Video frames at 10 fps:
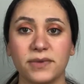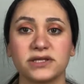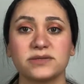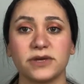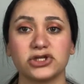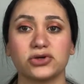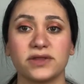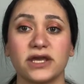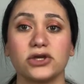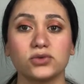to make sure that
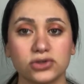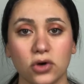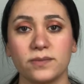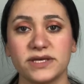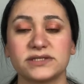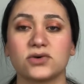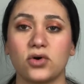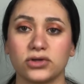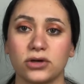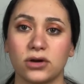you don't miss on your